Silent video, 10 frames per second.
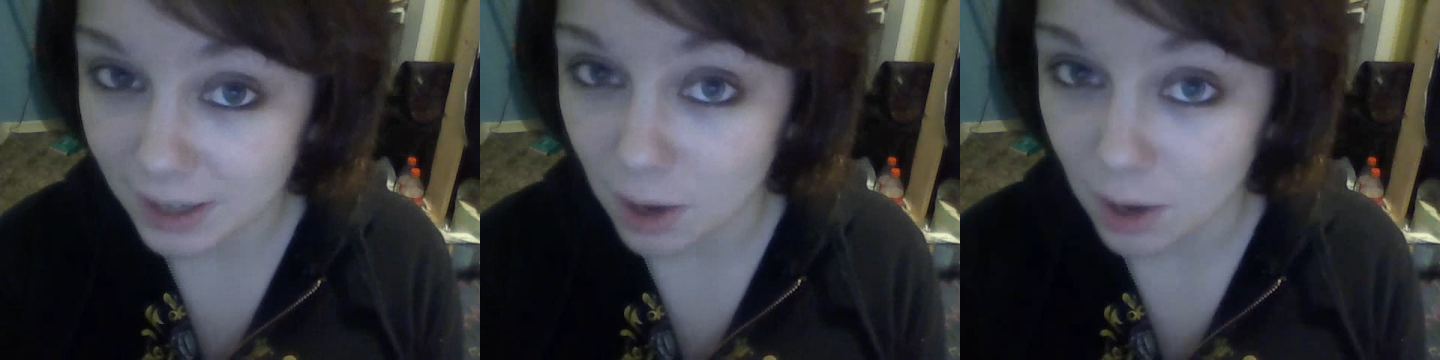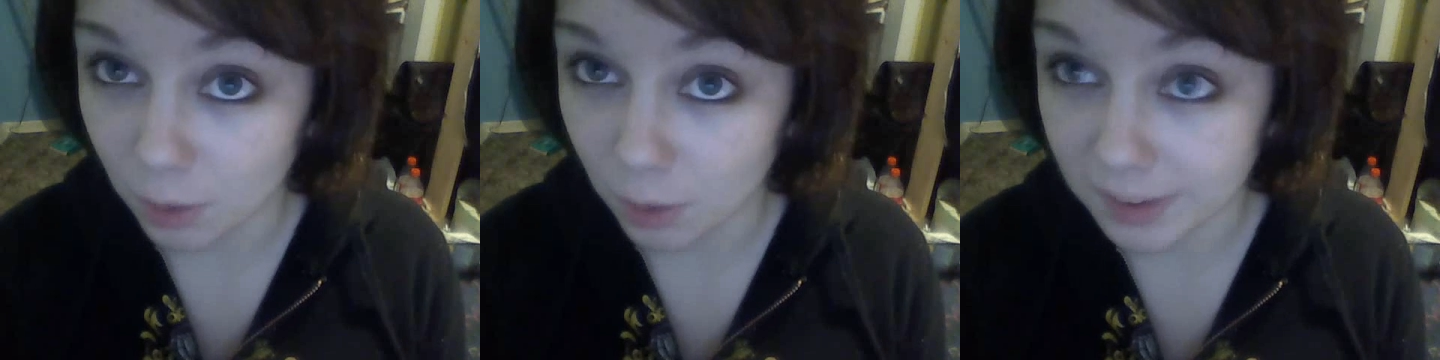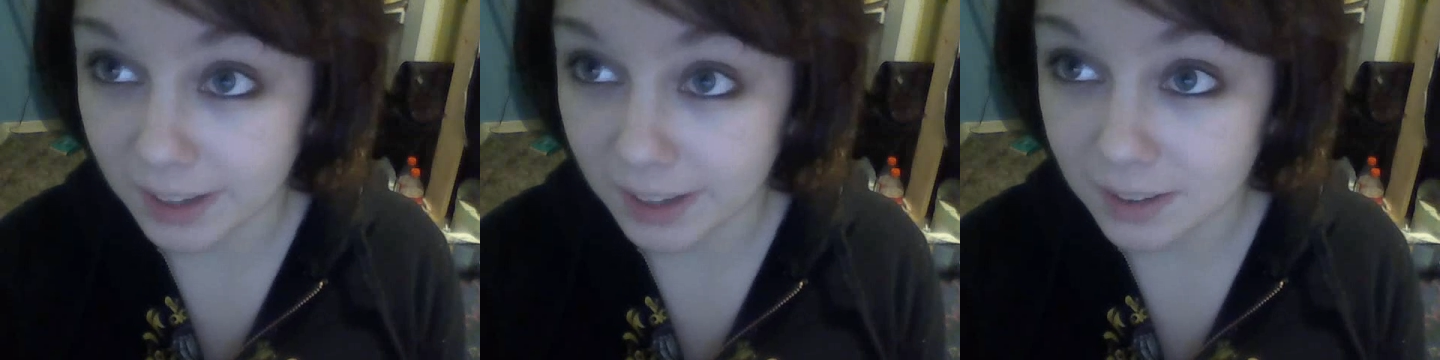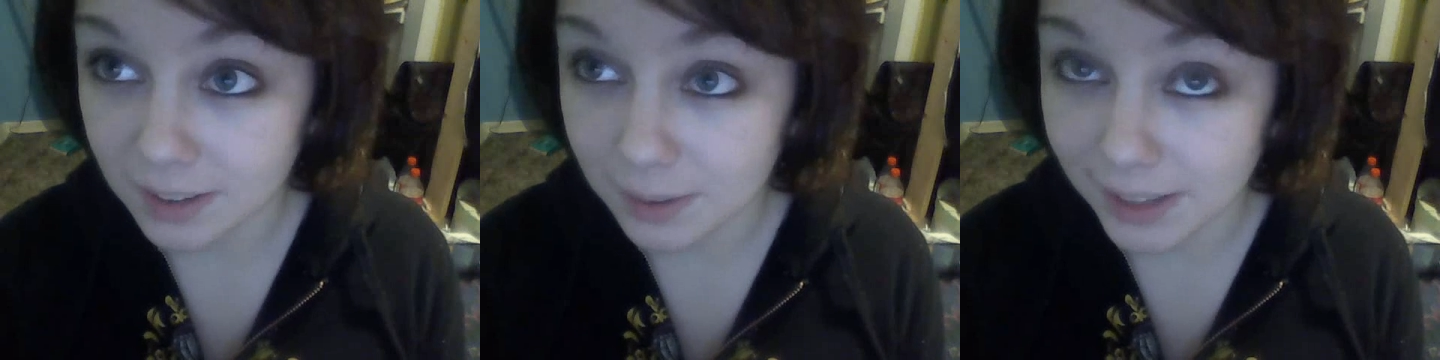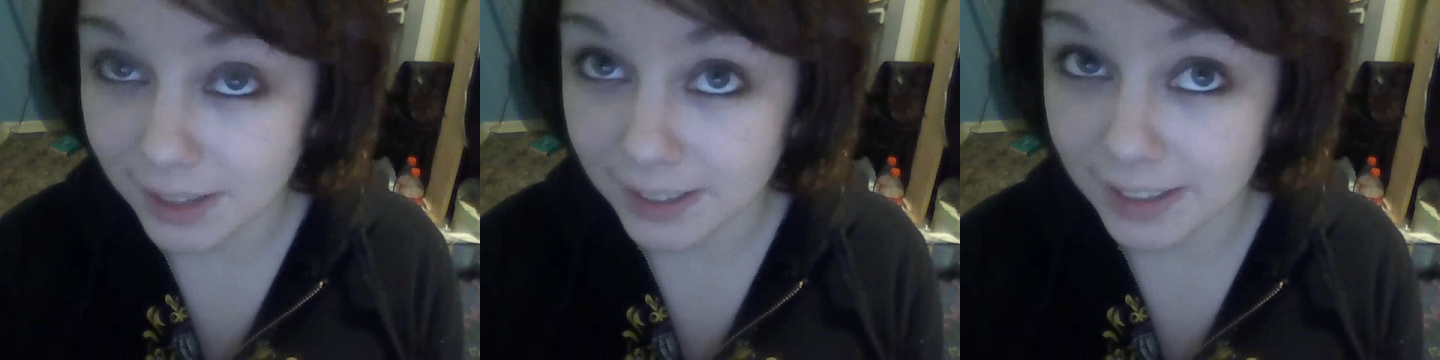where Santa was at the
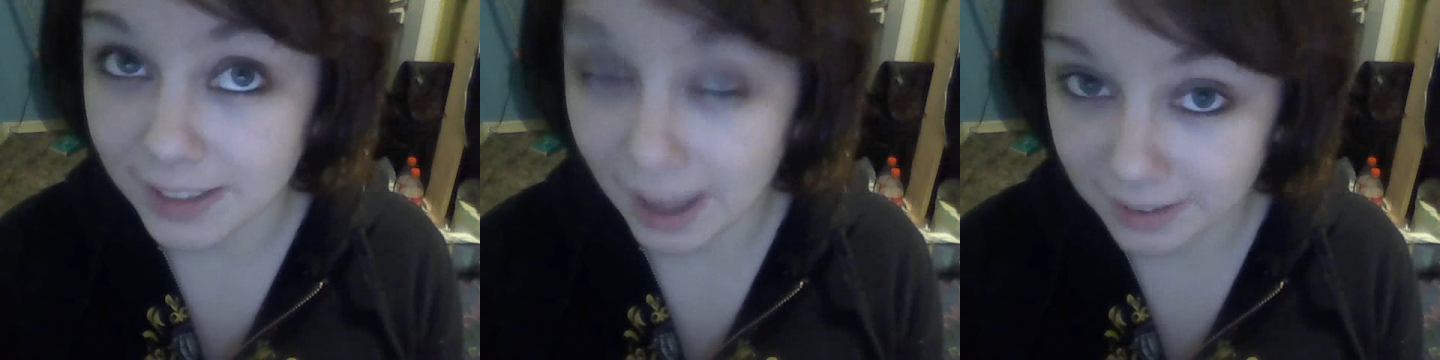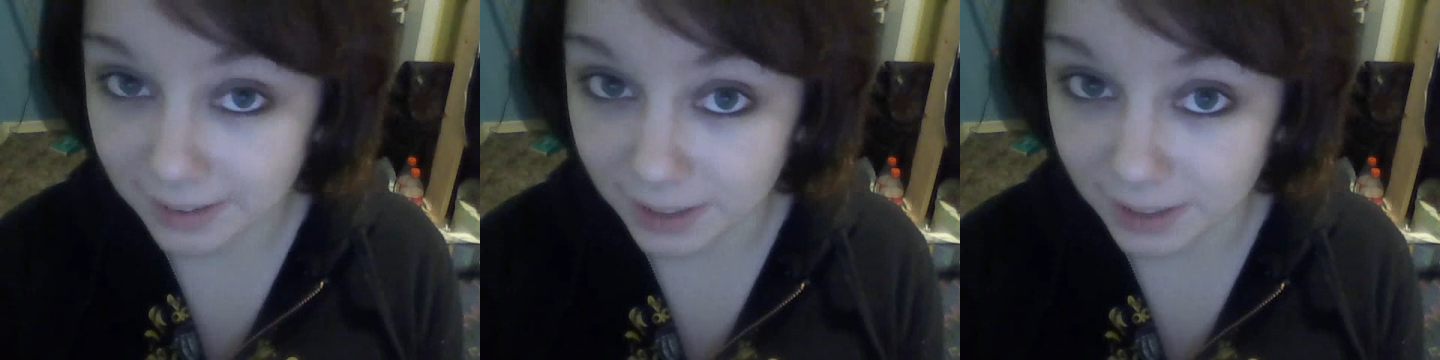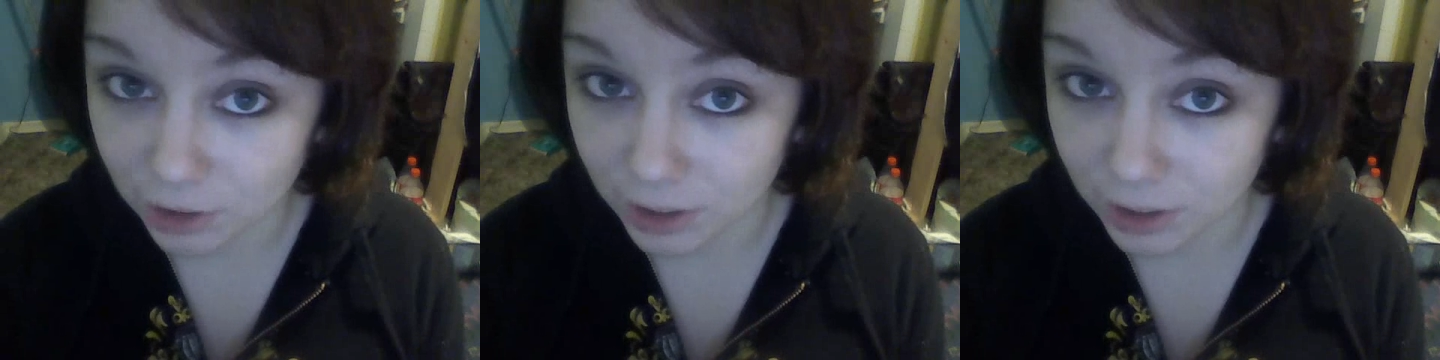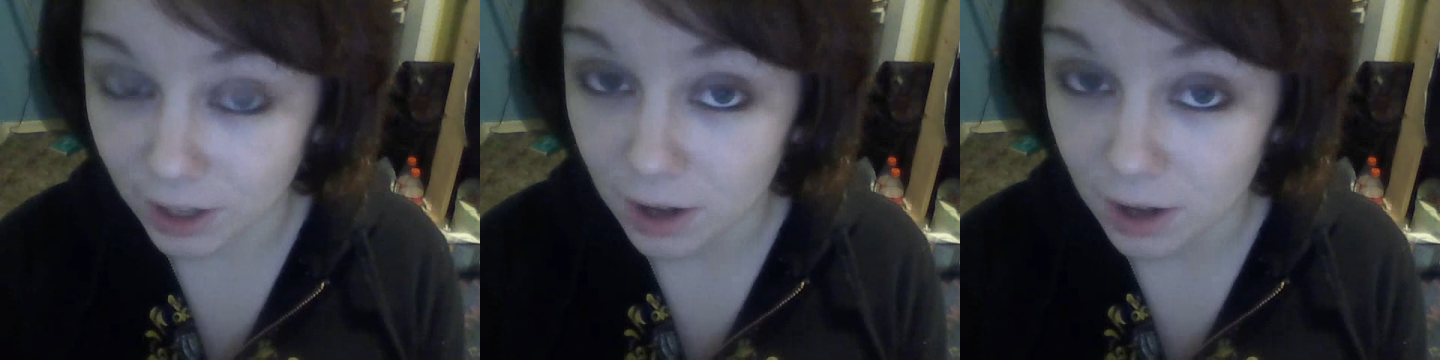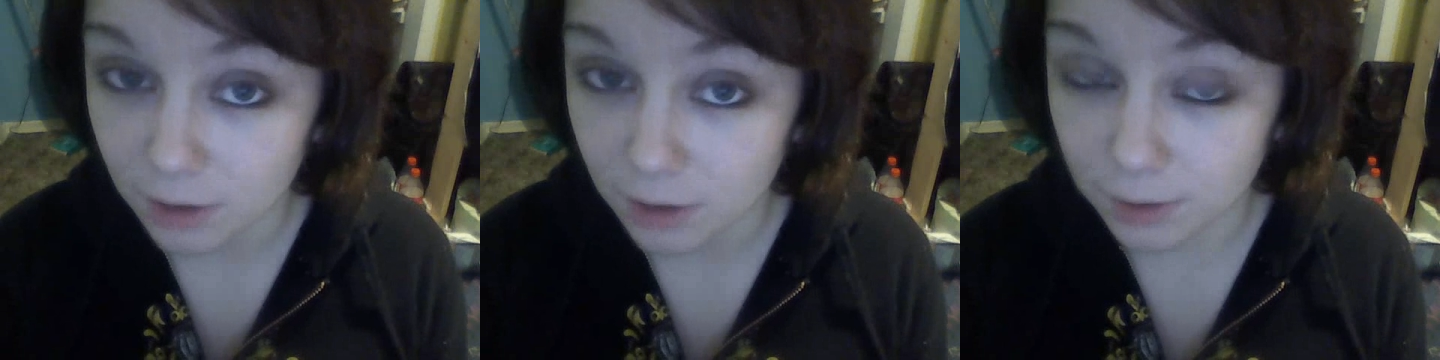gas station
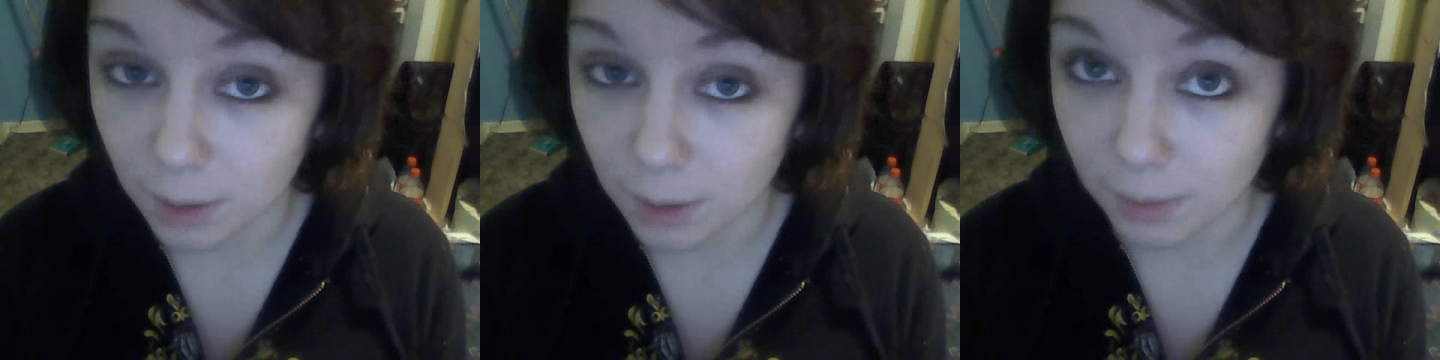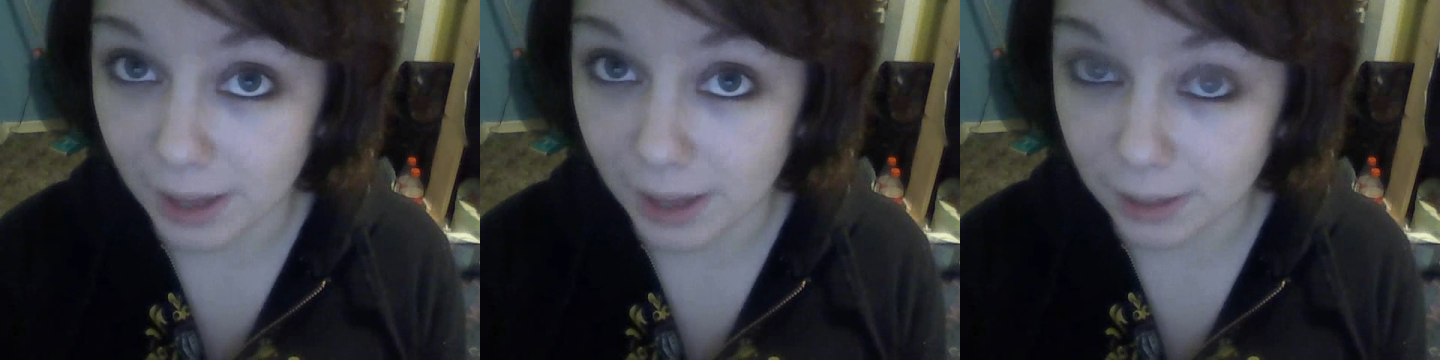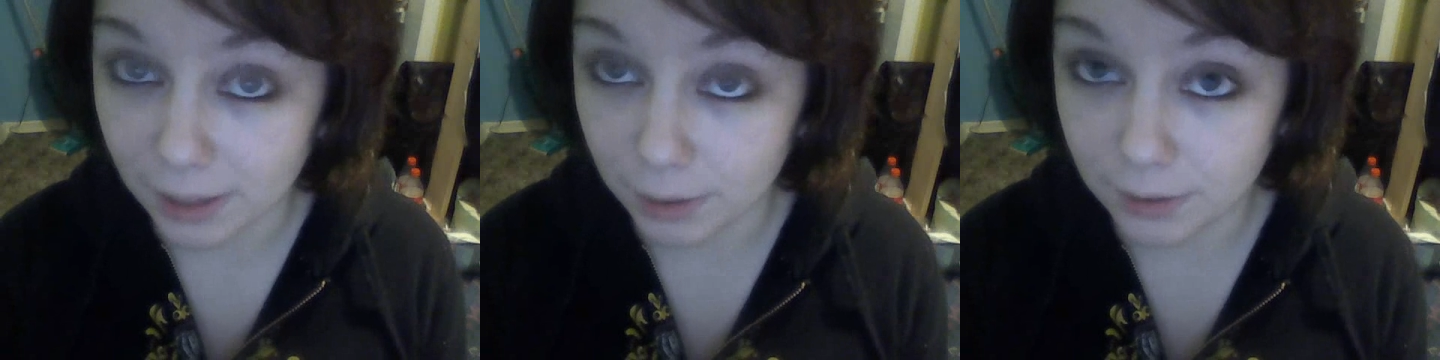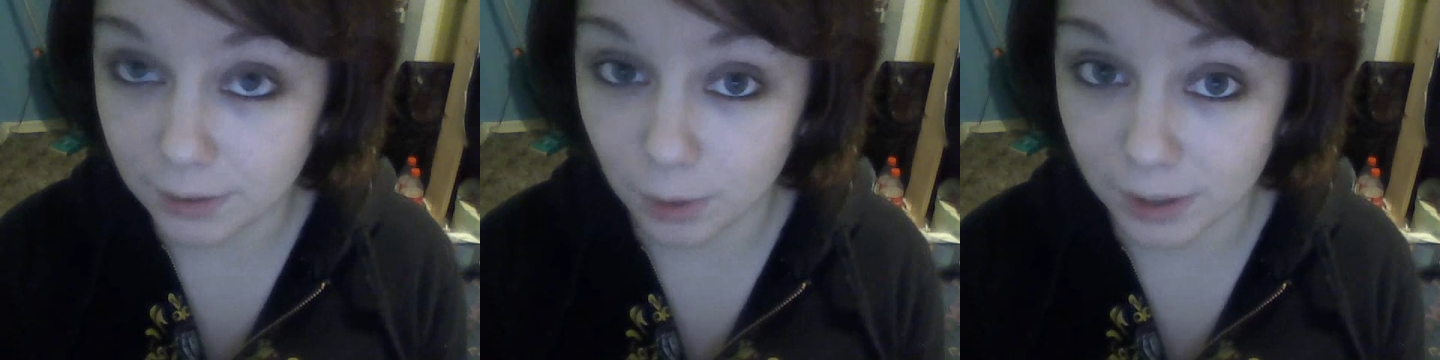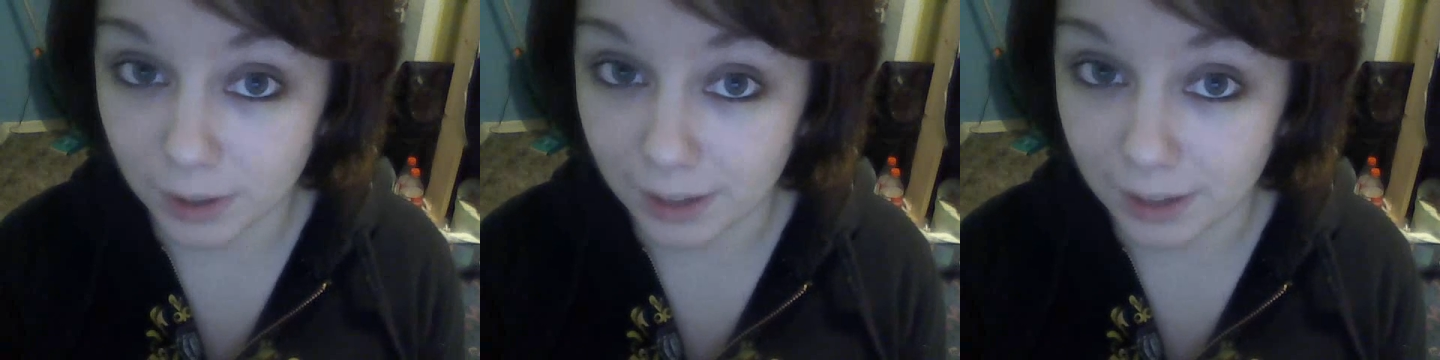from like 3 to 4 in the
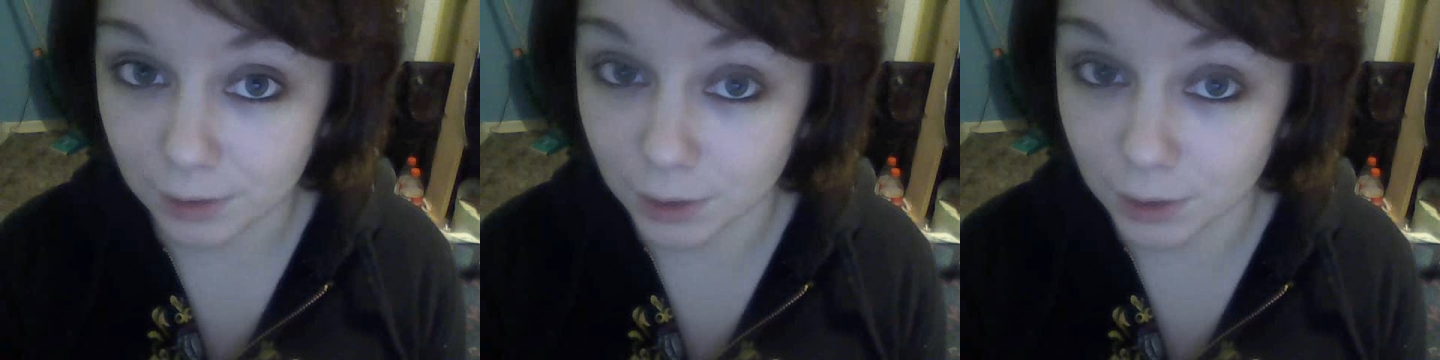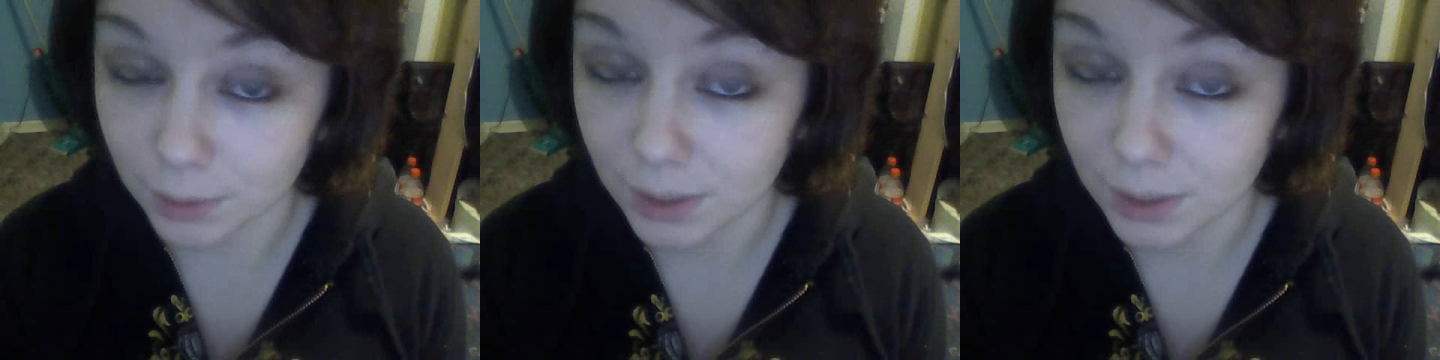afternoon